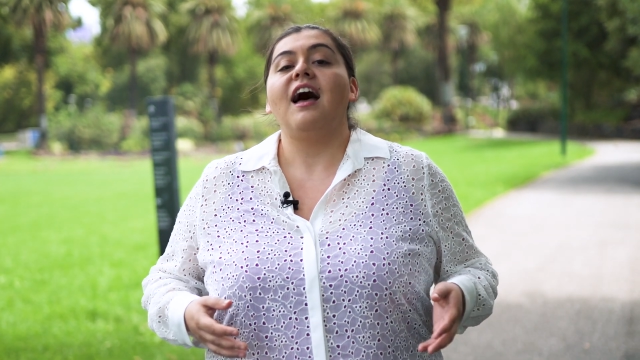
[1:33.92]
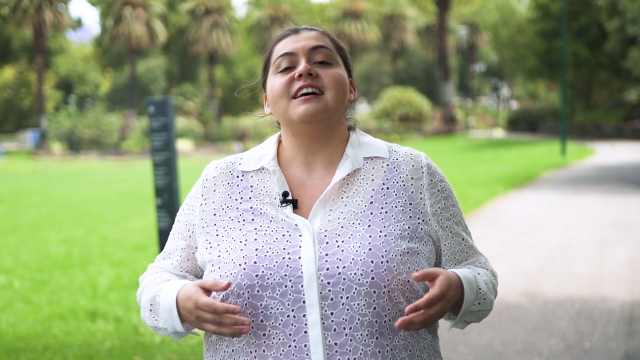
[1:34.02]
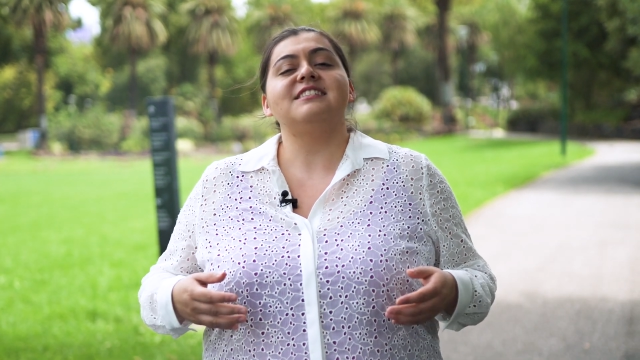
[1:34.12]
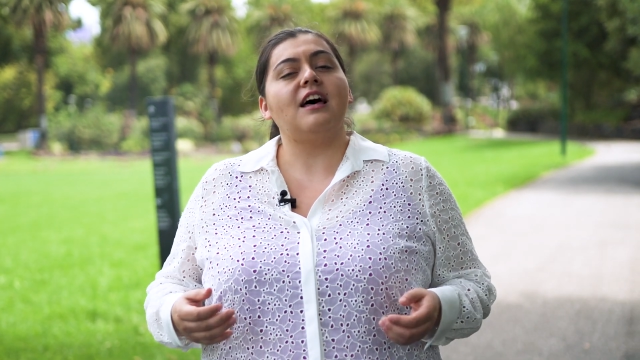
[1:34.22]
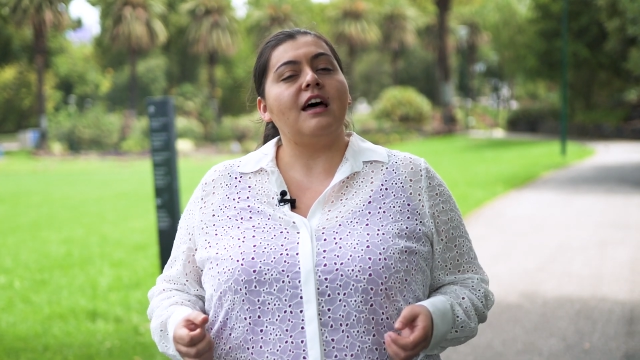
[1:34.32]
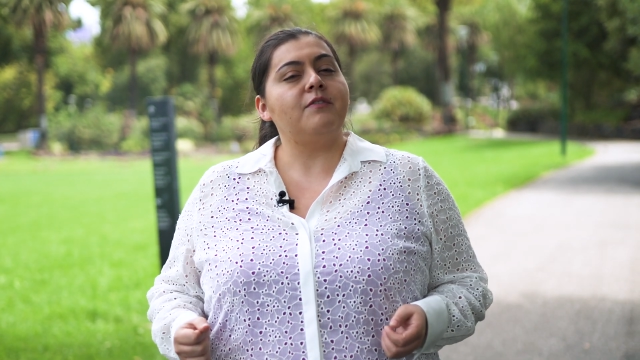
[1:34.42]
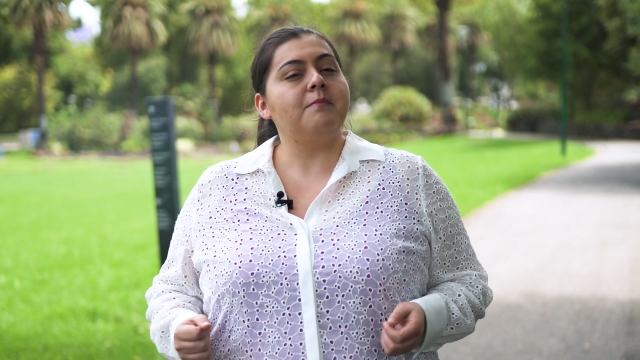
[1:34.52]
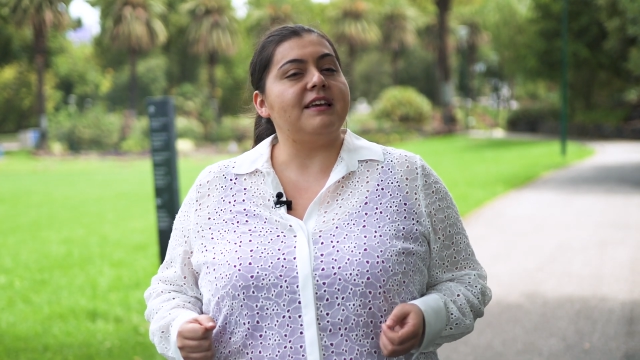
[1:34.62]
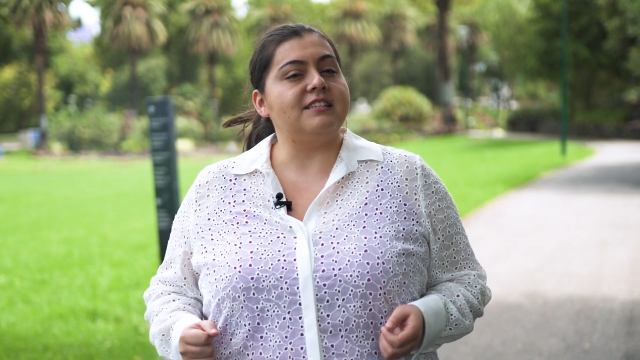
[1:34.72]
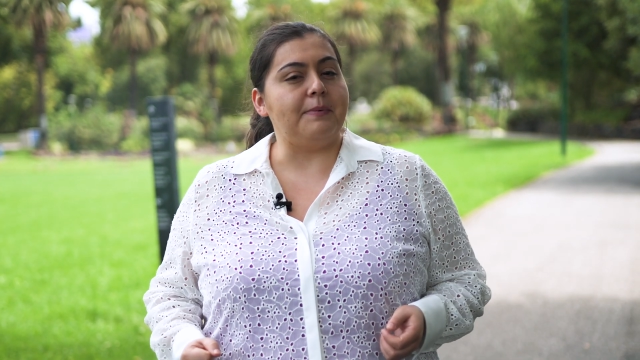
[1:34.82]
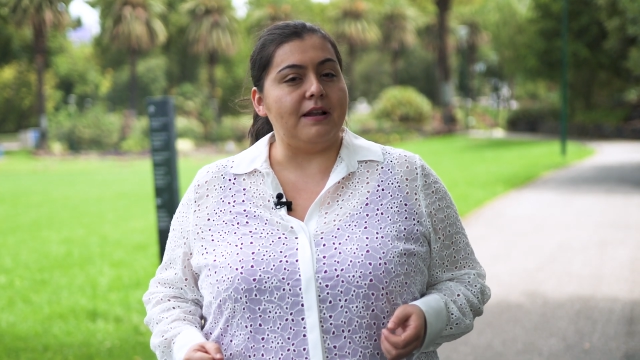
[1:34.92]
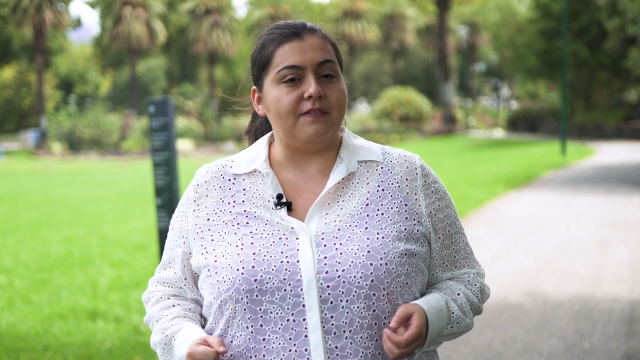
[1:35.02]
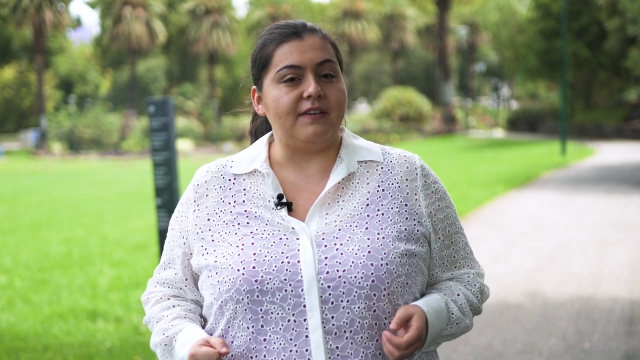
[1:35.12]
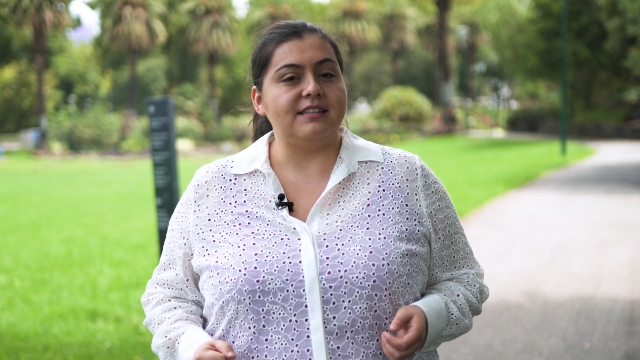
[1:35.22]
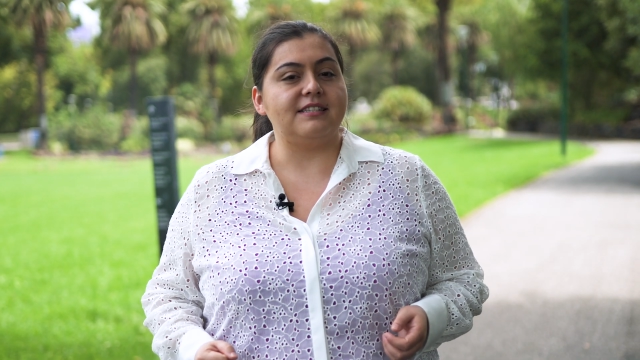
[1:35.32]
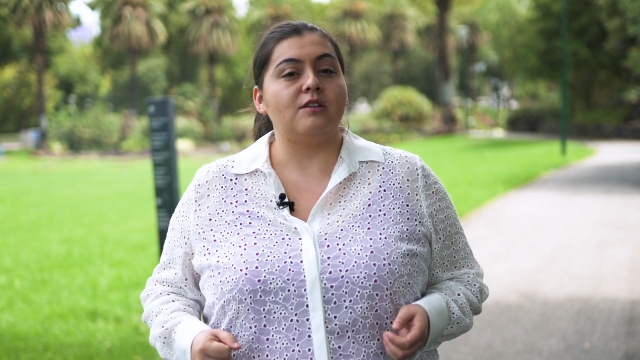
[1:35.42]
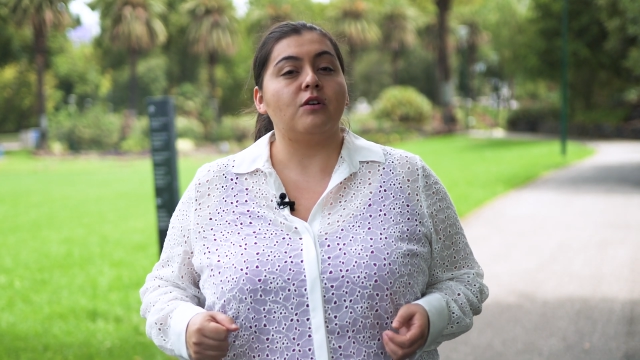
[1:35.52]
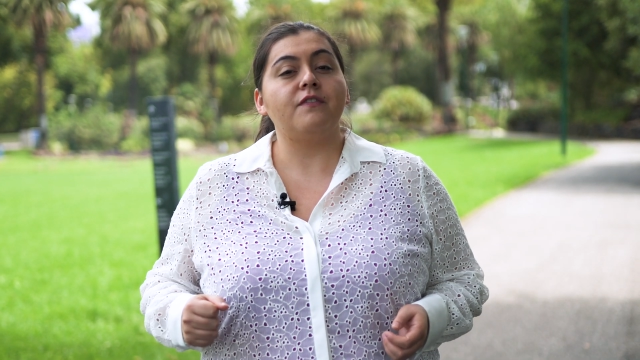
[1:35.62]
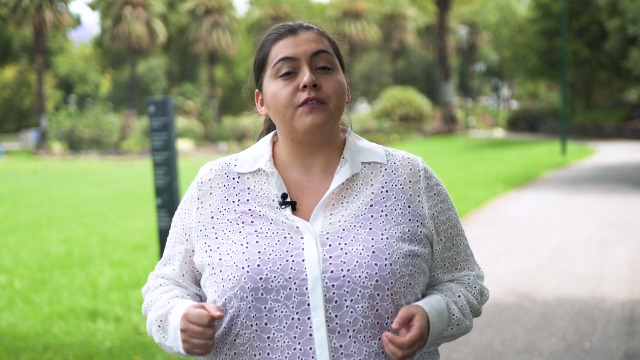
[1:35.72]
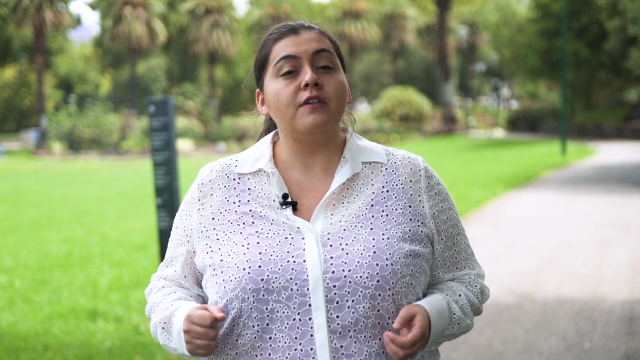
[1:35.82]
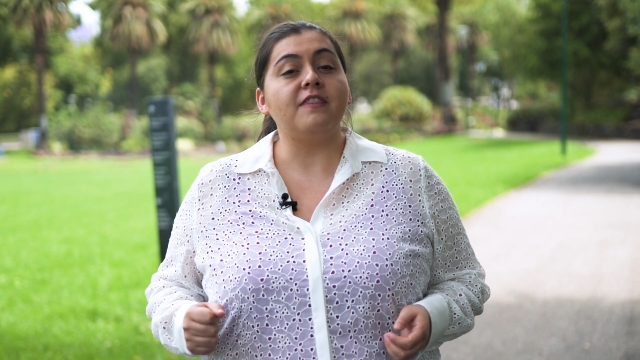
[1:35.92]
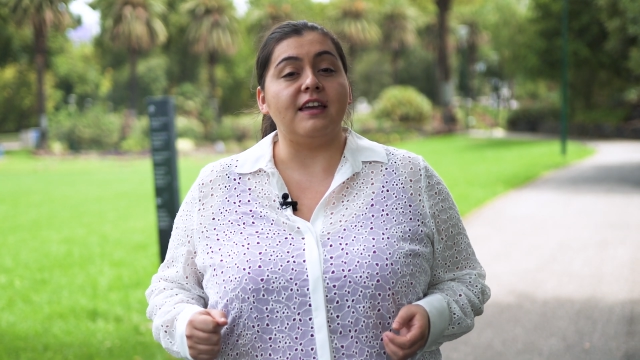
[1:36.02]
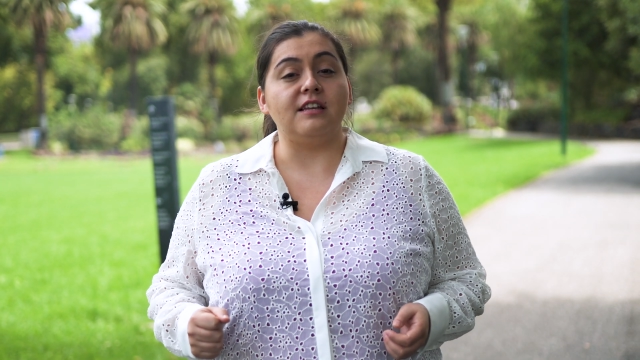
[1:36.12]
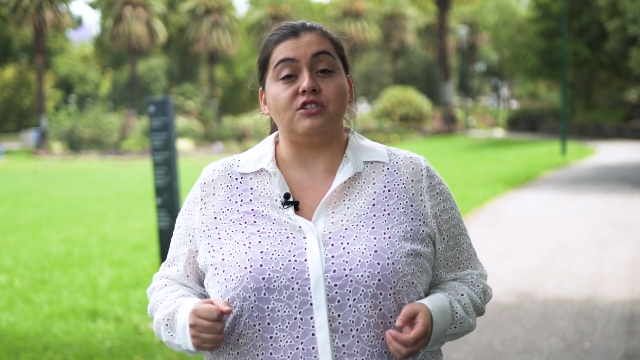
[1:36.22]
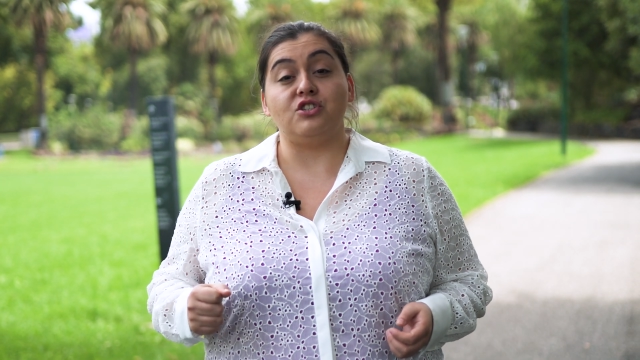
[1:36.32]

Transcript: Aside from these benefits, there are a few things